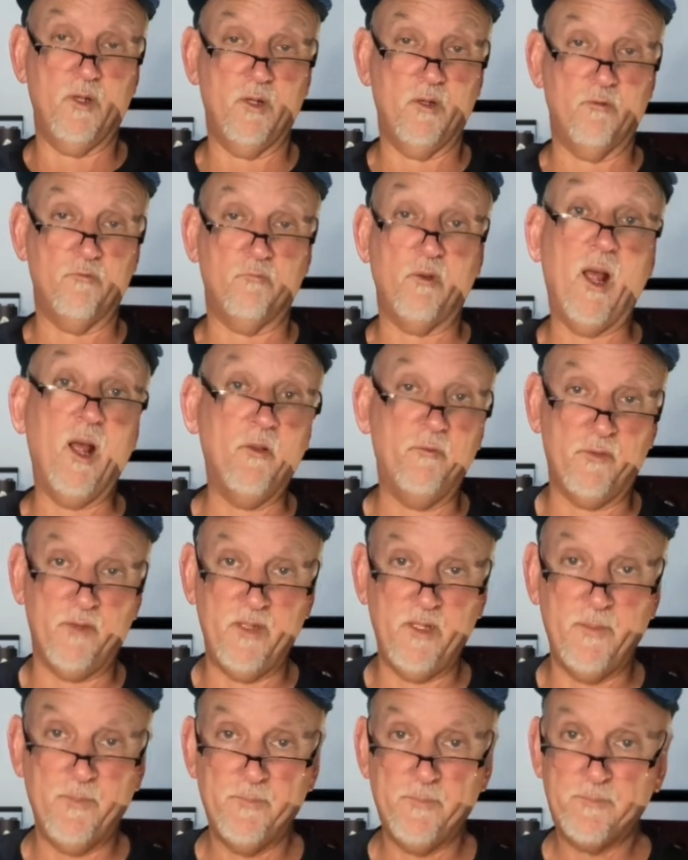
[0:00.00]

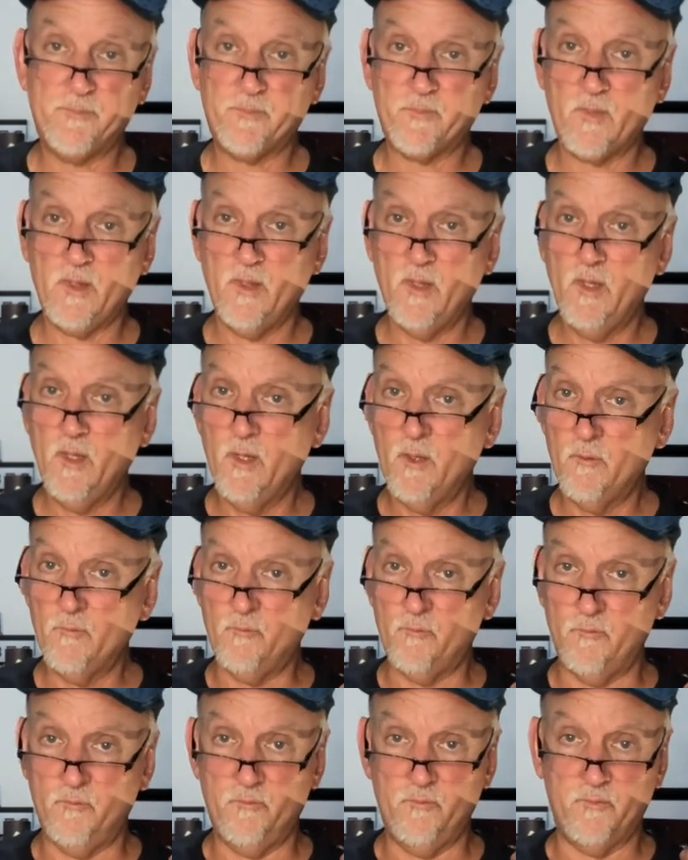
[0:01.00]
Ralfy
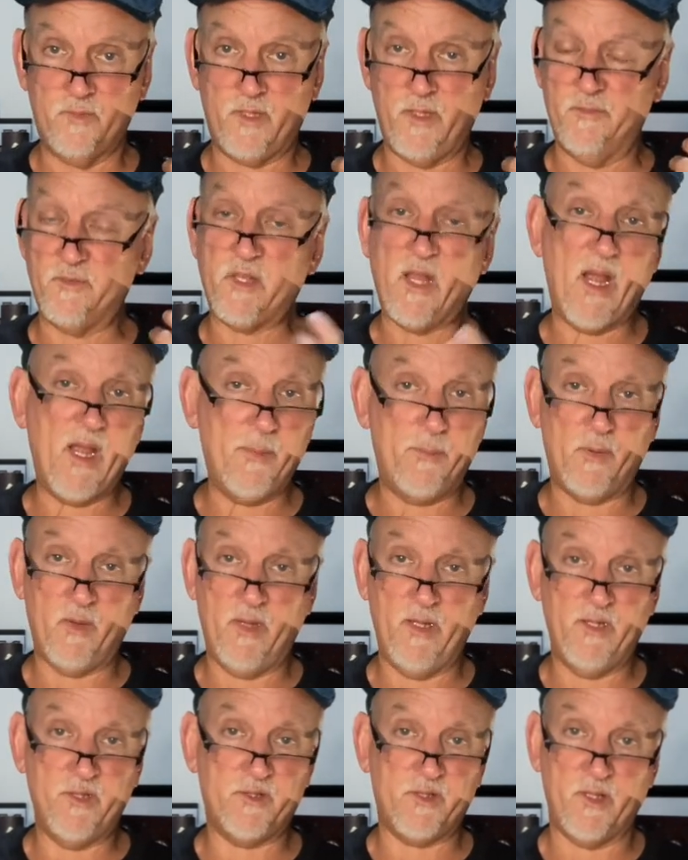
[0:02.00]
gives high
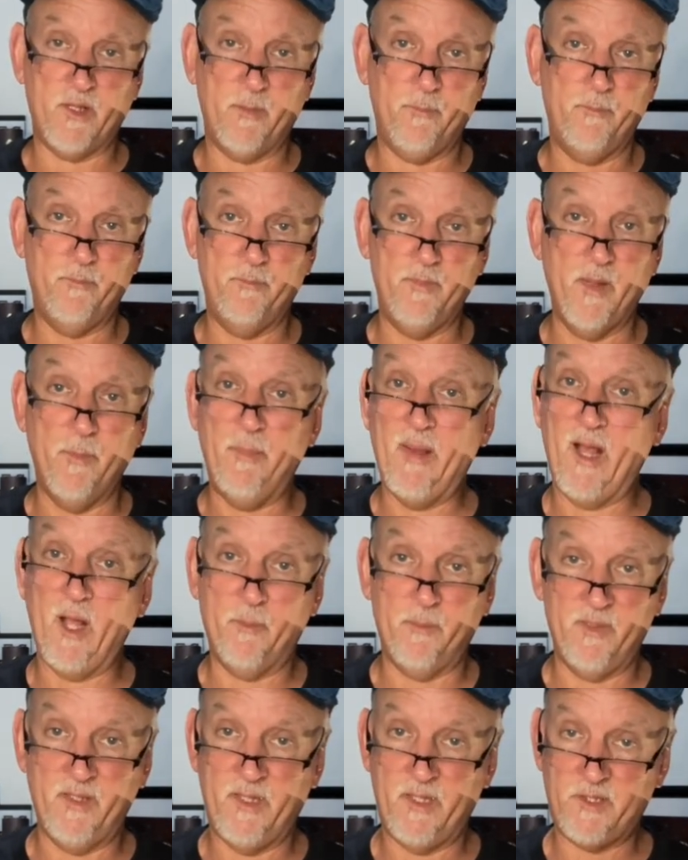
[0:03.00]
praise to the the
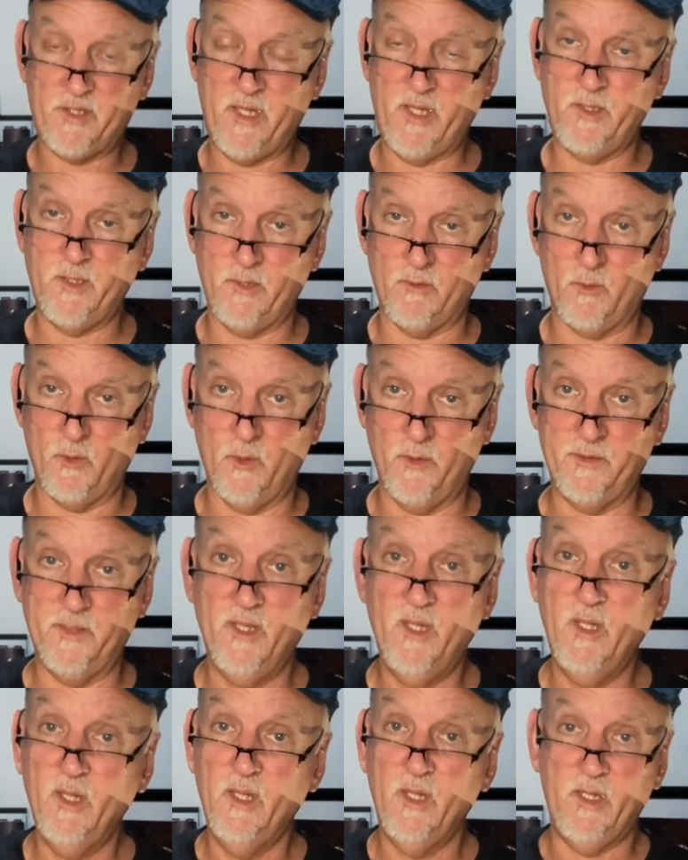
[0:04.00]
Balblair ten year old,
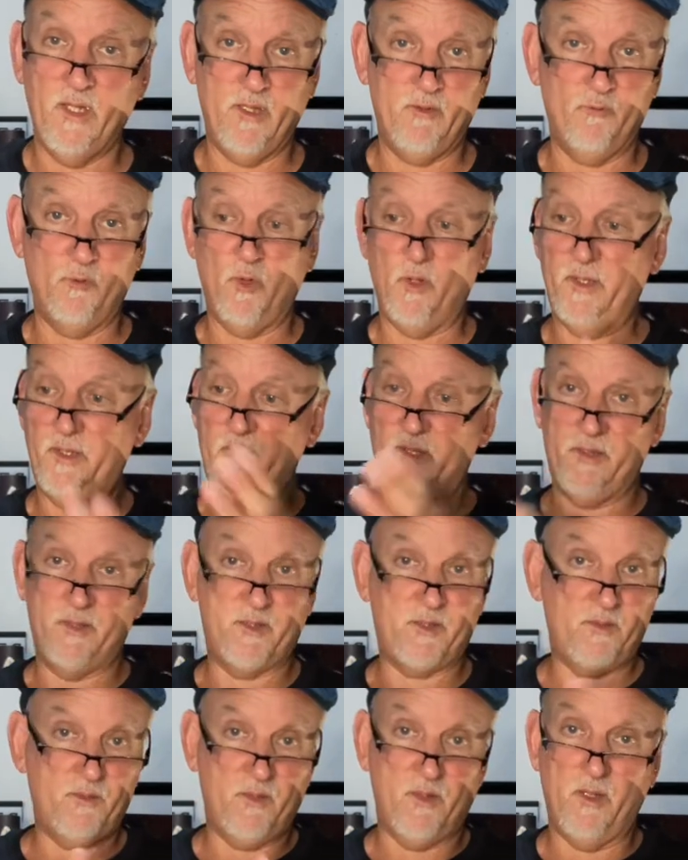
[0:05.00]
and Roy
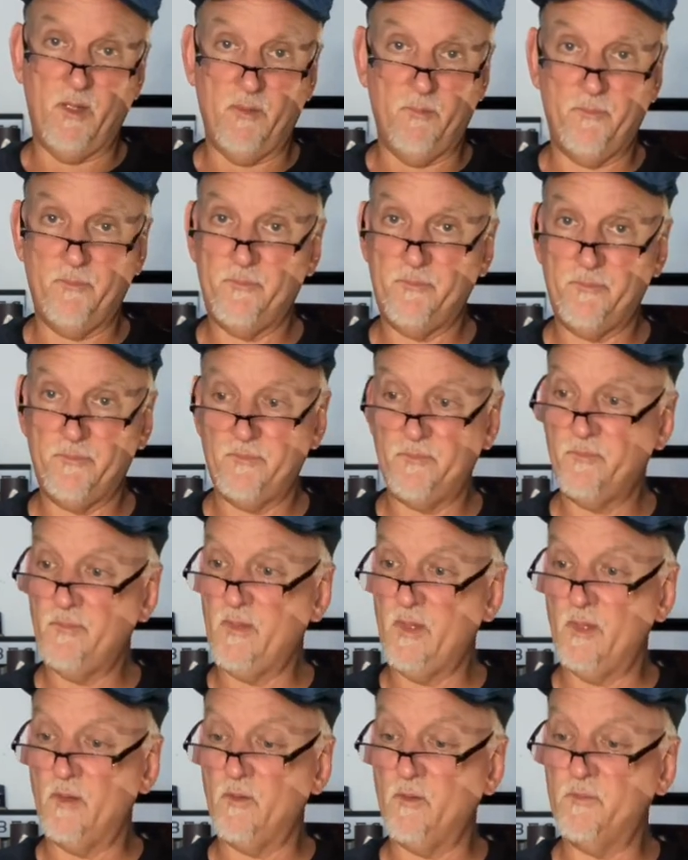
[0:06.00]
has um,
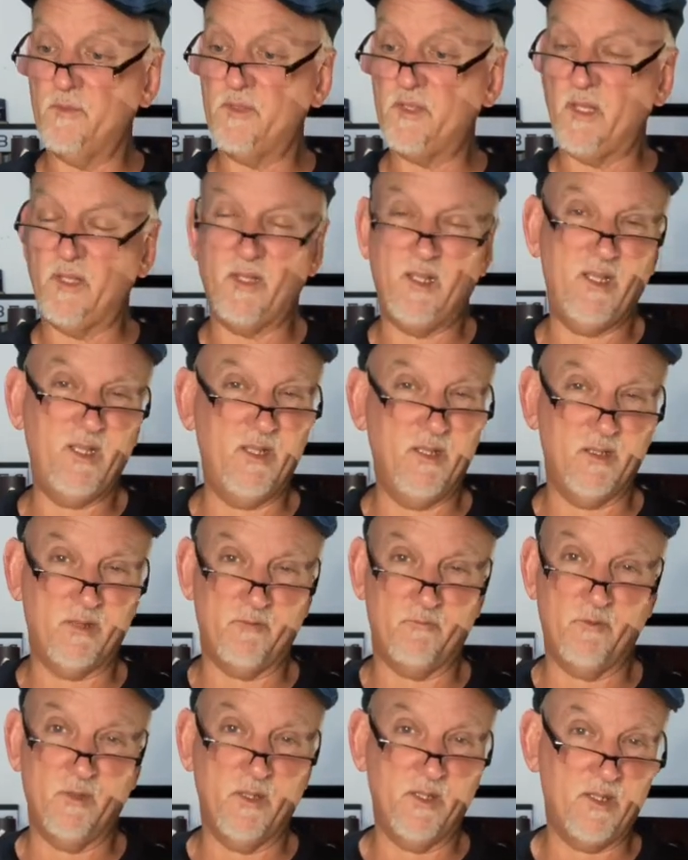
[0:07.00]
you know said that he
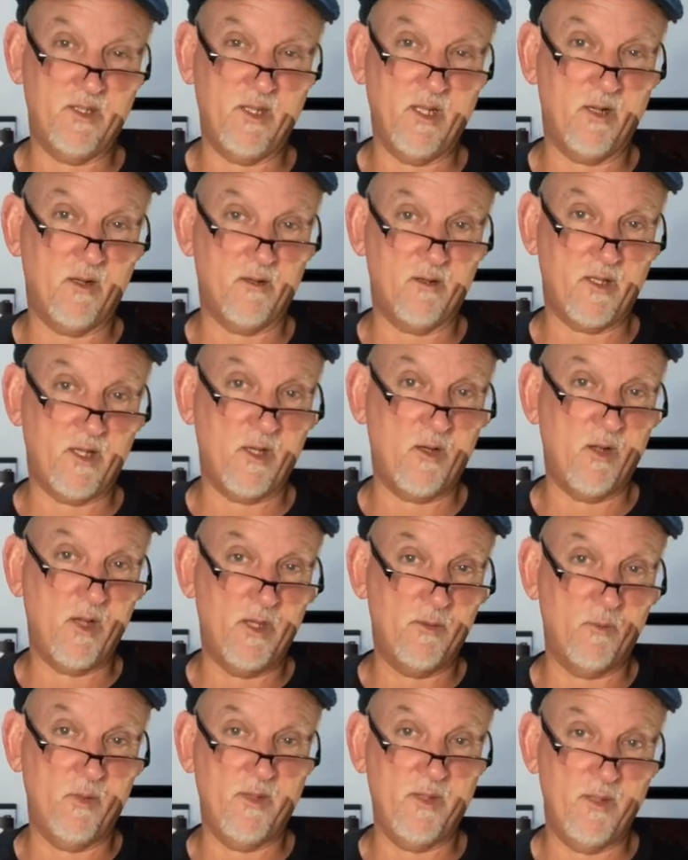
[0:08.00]
doesn't really get on, get
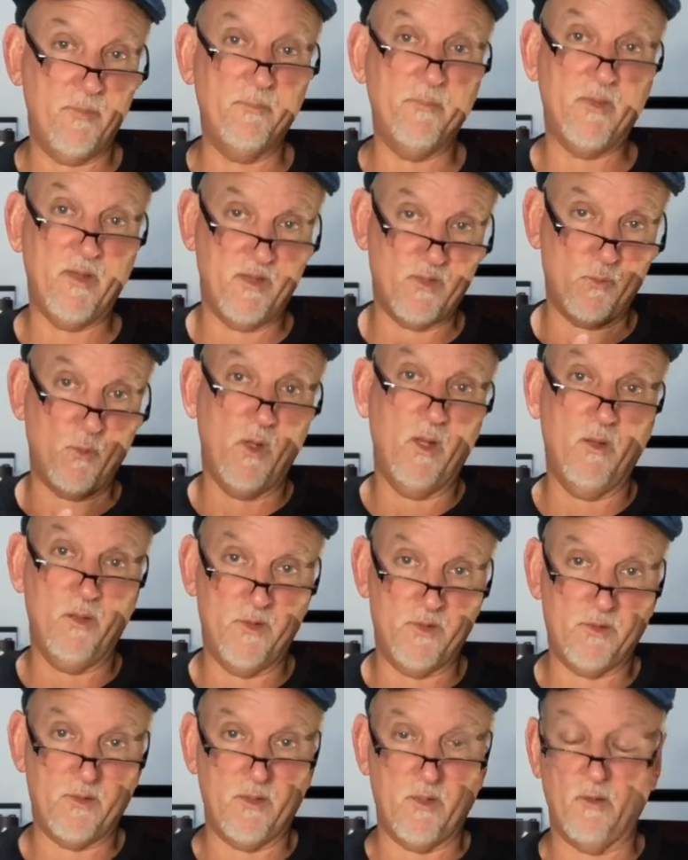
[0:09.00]
on with it as well
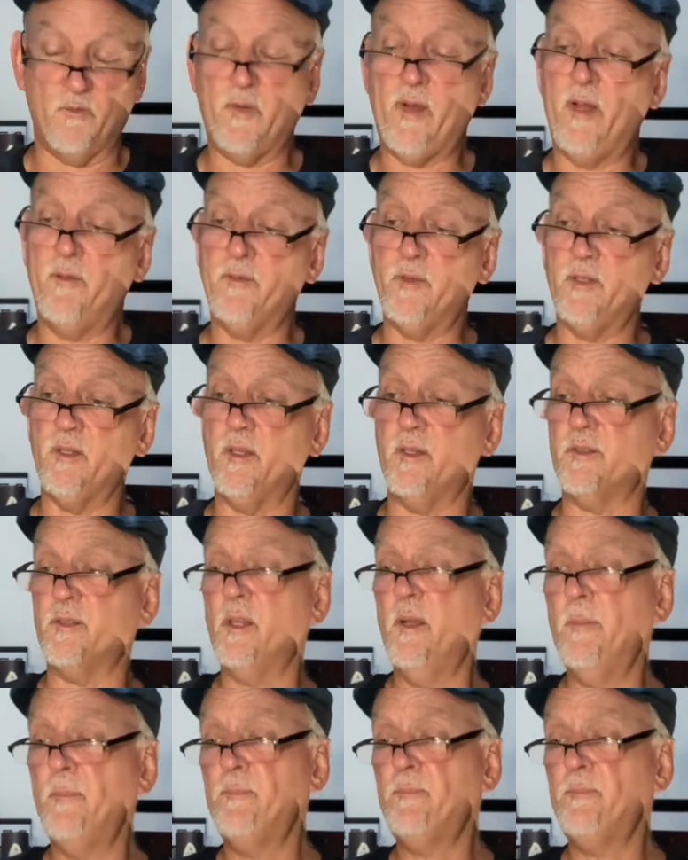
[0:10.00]
as you know Ralfy does.